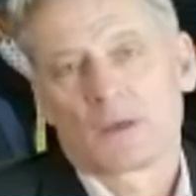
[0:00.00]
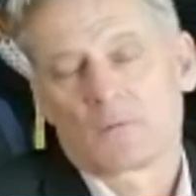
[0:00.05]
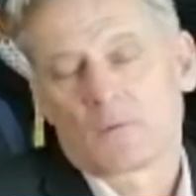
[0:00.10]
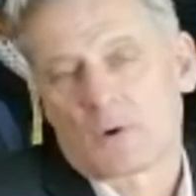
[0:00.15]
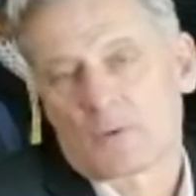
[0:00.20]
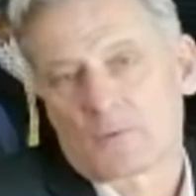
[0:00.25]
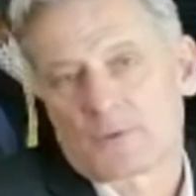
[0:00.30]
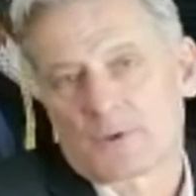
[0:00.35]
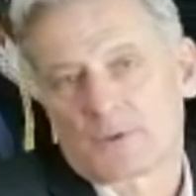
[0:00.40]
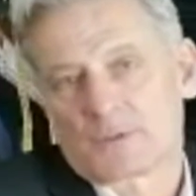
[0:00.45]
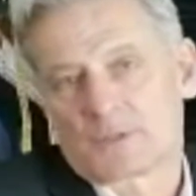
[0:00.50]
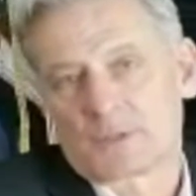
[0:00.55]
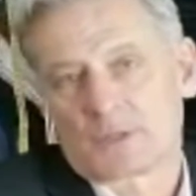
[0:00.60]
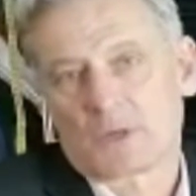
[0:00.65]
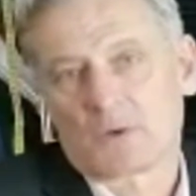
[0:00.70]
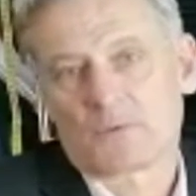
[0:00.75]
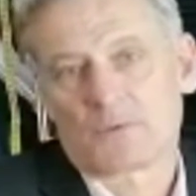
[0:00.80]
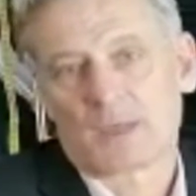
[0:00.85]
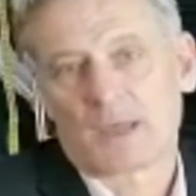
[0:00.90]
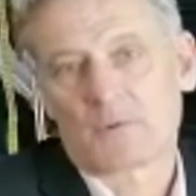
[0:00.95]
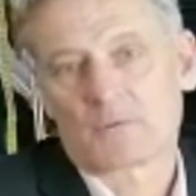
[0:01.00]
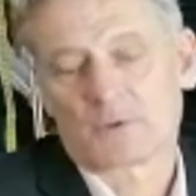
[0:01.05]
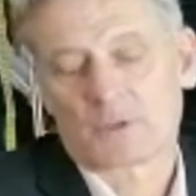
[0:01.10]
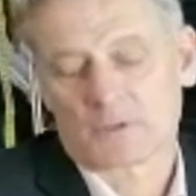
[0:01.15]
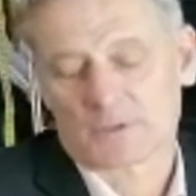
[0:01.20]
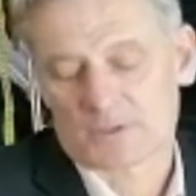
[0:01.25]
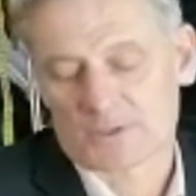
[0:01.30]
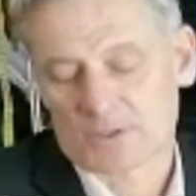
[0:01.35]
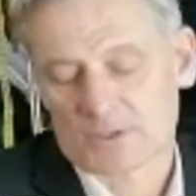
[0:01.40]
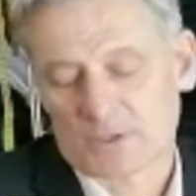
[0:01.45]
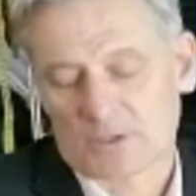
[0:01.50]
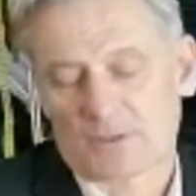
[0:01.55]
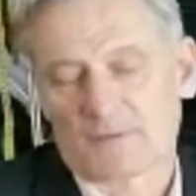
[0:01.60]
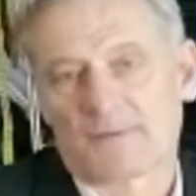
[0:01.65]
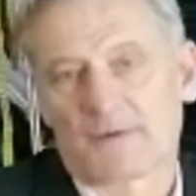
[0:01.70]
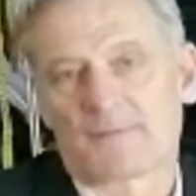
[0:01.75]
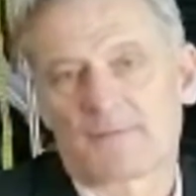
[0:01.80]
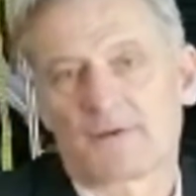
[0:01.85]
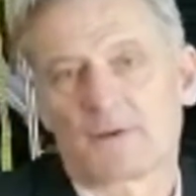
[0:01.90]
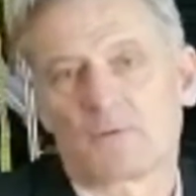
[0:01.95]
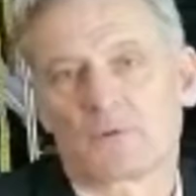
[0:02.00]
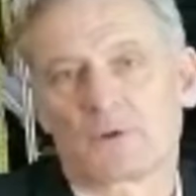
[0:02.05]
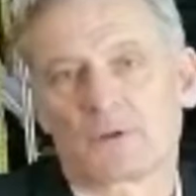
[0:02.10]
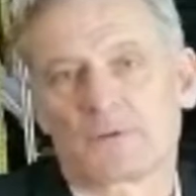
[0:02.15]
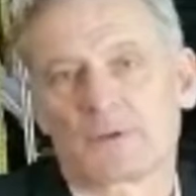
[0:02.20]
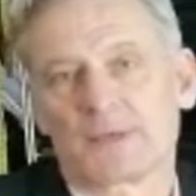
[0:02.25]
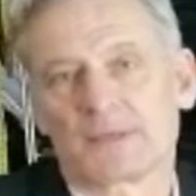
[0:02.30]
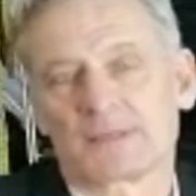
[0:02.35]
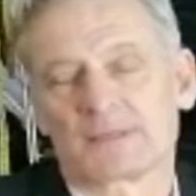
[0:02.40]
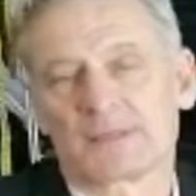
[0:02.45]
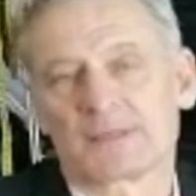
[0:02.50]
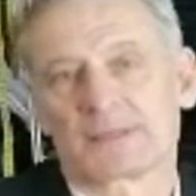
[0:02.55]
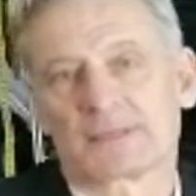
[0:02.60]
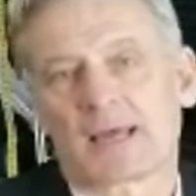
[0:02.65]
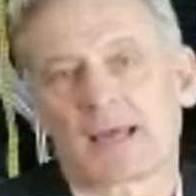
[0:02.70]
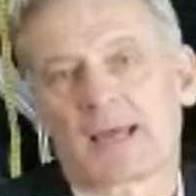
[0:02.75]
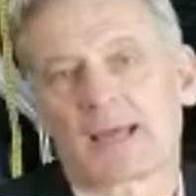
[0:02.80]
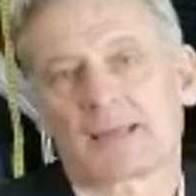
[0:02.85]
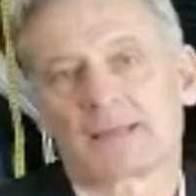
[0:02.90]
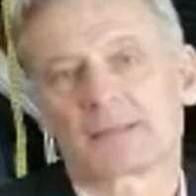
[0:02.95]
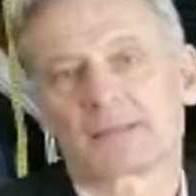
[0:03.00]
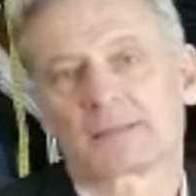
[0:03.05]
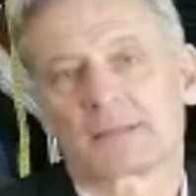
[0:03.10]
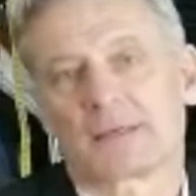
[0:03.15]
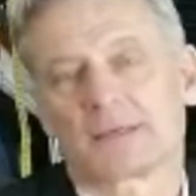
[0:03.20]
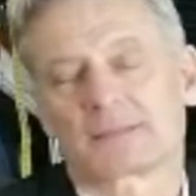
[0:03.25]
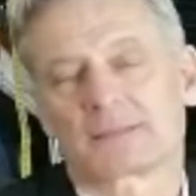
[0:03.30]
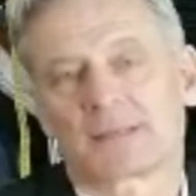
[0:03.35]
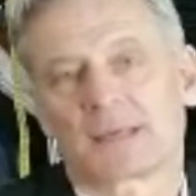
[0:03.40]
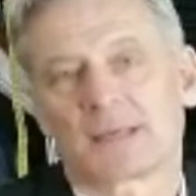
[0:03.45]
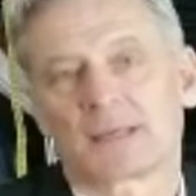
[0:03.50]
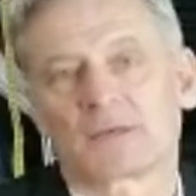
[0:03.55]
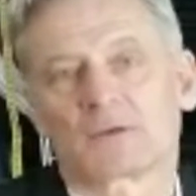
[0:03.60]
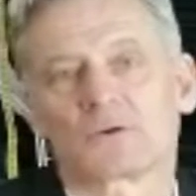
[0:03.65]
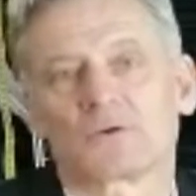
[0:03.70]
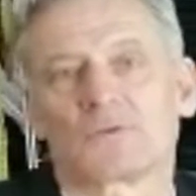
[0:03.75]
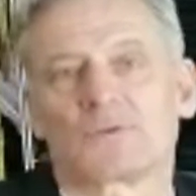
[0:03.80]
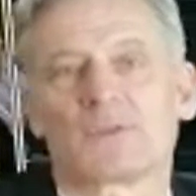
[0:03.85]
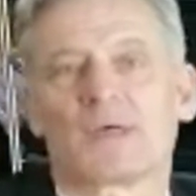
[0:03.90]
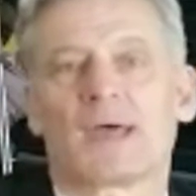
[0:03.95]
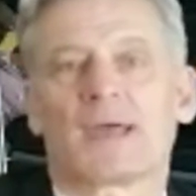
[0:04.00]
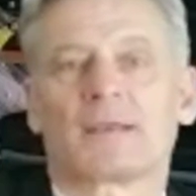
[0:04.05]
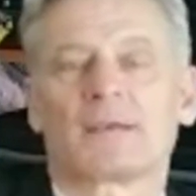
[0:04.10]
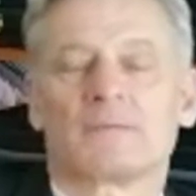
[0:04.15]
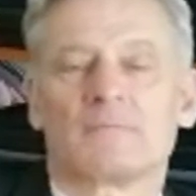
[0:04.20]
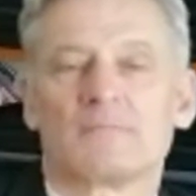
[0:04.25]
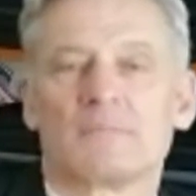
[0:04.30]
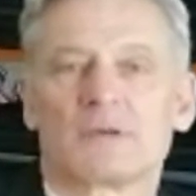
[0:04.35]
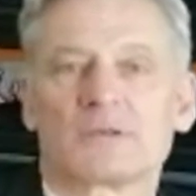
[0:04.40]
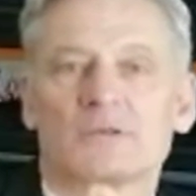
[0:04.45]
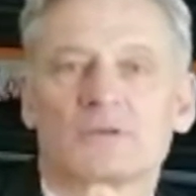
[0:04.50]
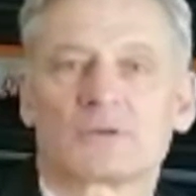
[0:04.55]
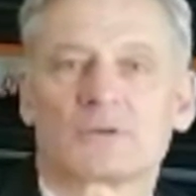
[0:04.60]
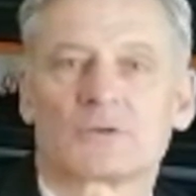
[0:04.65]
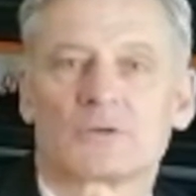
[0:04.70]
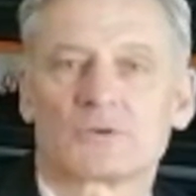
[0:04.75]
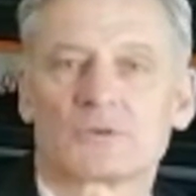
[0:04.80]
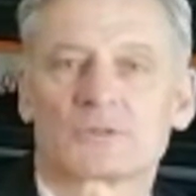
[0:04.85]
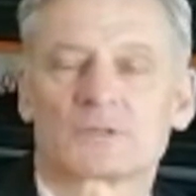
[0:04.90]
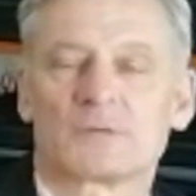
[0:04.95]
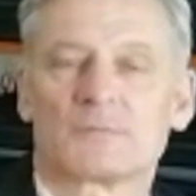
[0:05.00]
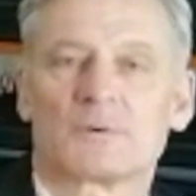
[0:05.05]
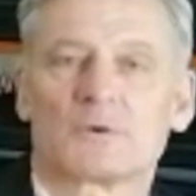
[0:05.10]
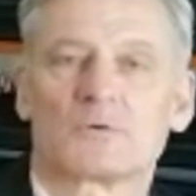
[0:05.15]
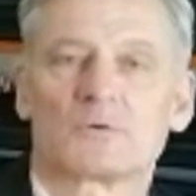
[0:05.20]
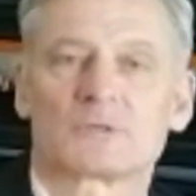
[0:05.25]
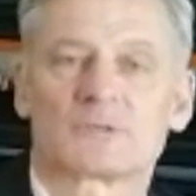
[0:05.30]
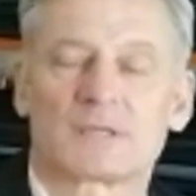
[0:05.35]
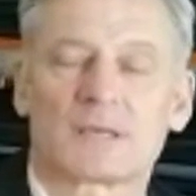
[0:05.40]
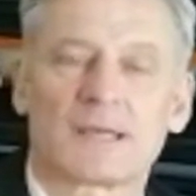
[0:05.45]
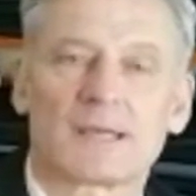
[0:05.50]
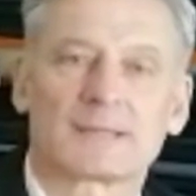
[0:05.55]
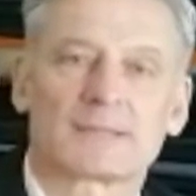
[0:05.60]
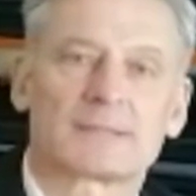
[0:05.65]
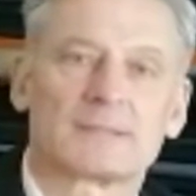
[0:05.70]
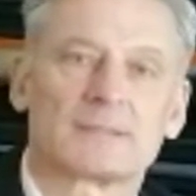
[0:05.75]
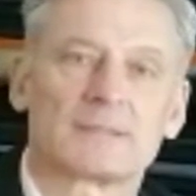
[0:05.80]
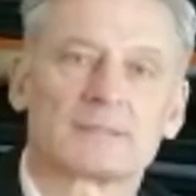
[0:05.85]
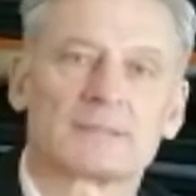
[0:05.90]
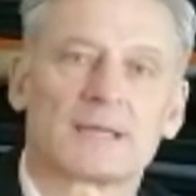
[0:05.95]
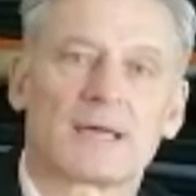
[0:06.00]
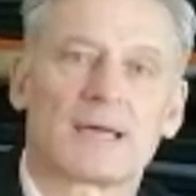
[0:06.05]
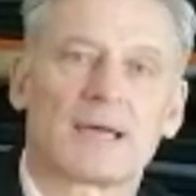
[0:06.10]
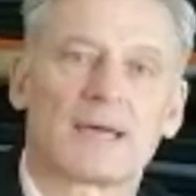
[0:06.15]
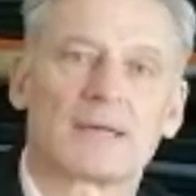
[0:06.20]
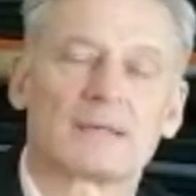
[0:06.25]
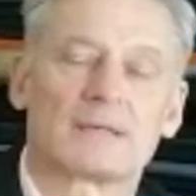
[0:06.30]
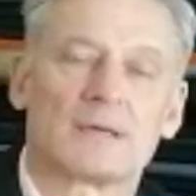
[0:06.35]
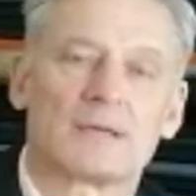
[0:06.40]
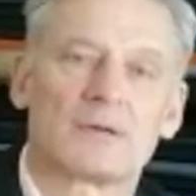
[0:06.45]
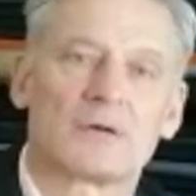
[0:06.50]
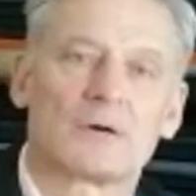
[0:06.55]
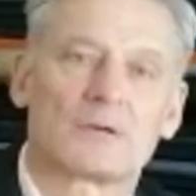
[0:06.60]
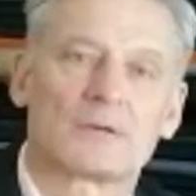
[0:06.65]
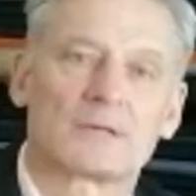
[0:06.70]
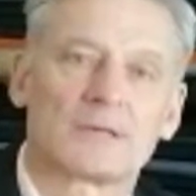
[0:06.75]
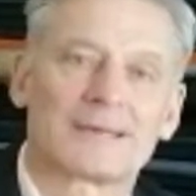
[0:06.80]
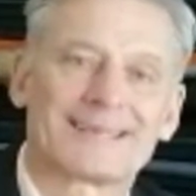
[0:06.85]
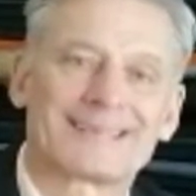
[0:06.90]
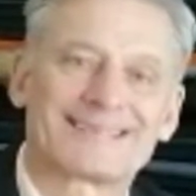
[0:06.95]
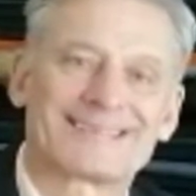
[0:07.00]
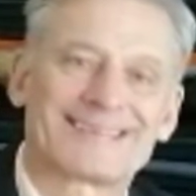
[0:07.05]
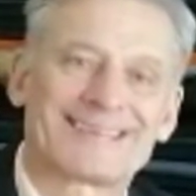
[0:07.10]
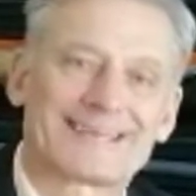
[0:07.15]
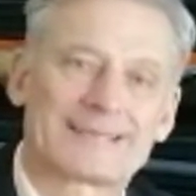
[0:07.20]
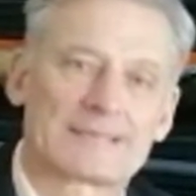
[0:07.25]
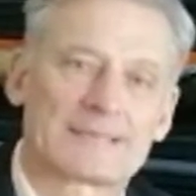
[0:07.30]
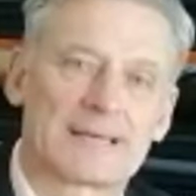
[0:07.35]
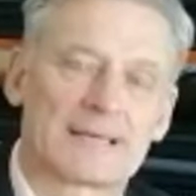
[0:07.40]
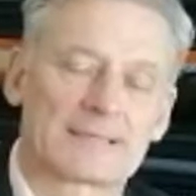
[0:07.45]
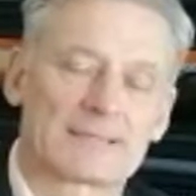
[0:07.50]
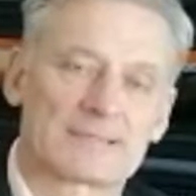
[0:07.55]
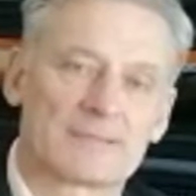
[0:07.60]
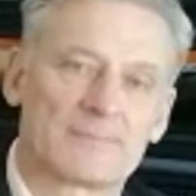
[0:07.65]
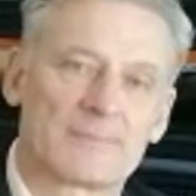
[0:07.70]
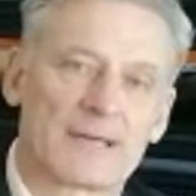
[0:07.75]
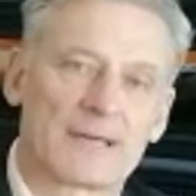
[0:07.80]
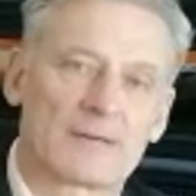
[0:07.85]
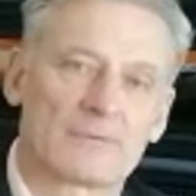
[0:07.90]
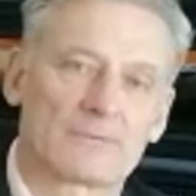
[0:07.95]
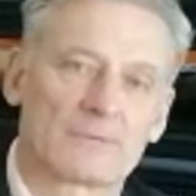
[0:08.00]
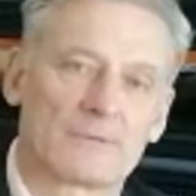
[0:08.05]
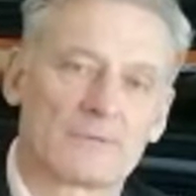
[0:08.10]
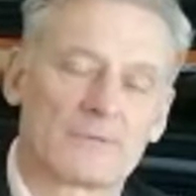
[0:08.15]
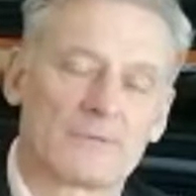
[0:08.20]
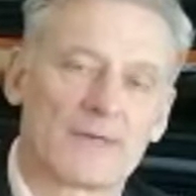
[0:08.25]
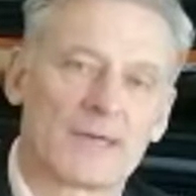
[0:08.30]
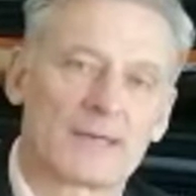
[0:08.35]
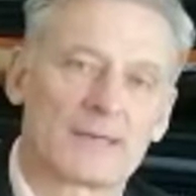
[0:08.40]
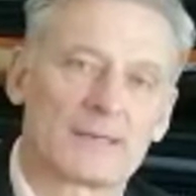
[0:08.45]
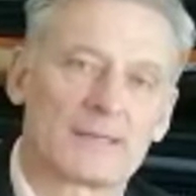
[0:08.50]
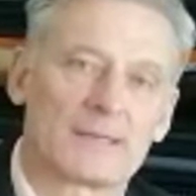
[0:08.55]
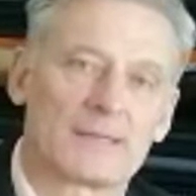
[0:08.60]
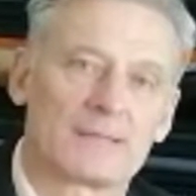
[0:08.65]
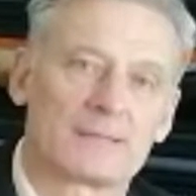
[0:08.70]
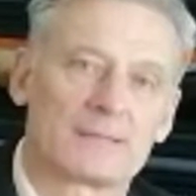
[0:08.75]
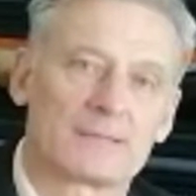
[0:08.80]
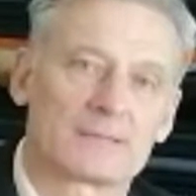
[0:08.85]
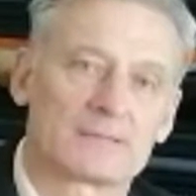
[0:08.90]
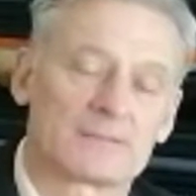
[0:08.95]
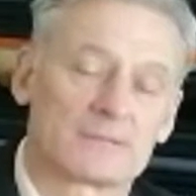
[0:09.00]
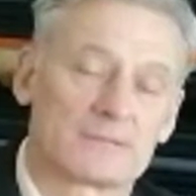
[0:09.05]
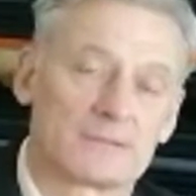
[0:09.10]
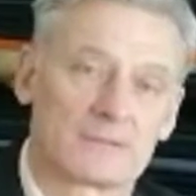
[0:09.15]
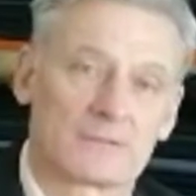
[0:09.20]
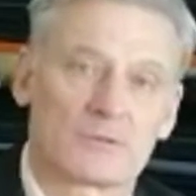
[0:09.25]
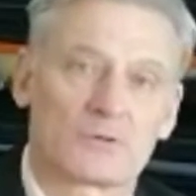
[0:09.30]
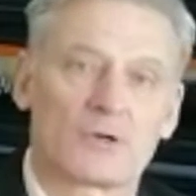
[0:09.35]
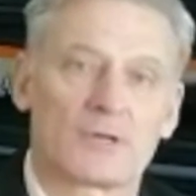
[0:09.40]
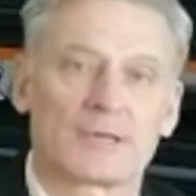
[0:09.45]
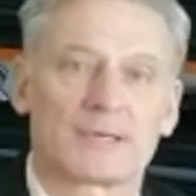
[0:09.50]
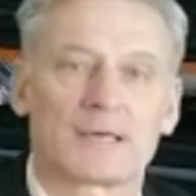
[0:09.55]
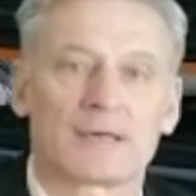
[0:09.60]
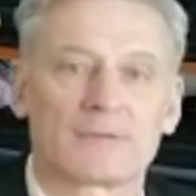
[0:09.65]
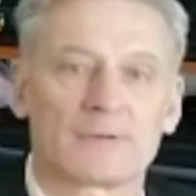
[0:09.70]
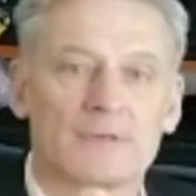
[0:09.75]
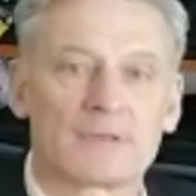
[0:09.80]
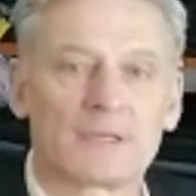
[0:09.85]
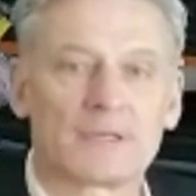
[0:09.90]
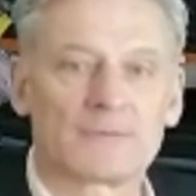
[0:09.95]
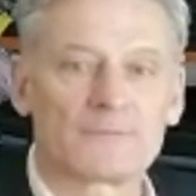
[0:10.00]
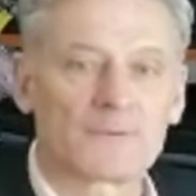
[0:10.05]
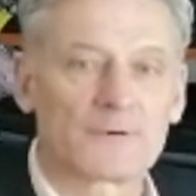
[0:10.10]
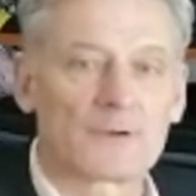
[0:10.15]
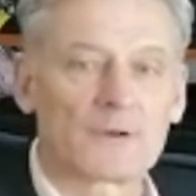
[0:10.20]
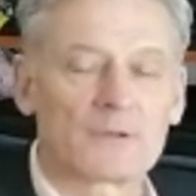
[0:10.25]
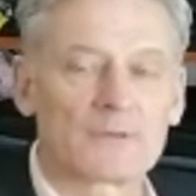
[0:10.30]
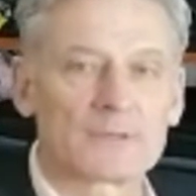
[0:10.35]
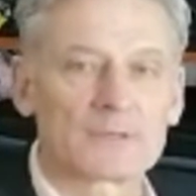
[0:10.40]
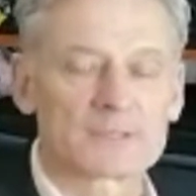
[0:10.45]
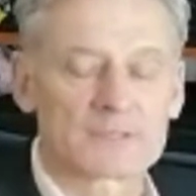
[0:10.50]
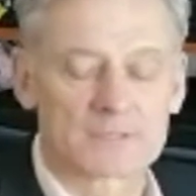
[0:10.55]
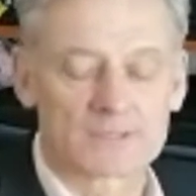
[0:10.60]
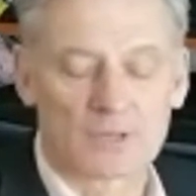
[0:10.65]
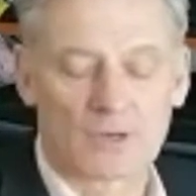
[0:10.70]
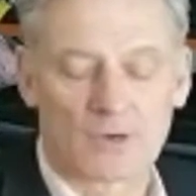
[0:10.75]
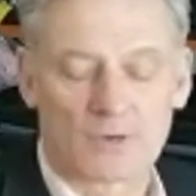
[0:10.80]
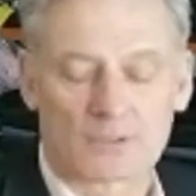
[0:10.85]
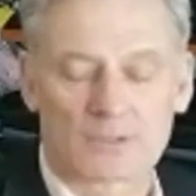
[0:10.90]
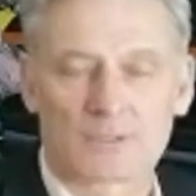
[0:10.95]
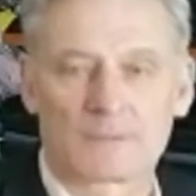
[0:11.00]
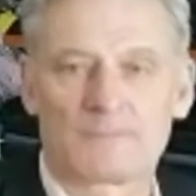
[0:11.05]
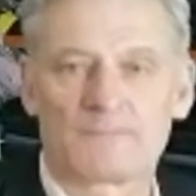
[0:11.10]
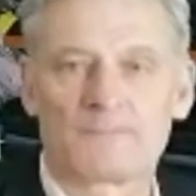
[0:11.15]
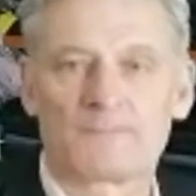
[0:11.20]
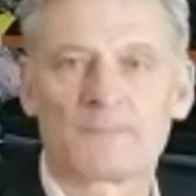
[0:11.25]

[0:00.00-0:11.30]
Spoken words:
What would they do? They would hold stock of every one of these designs. A tailor could then measure a customer, who would select a design and order the exact amount they needed, cutting out the need for all this stock.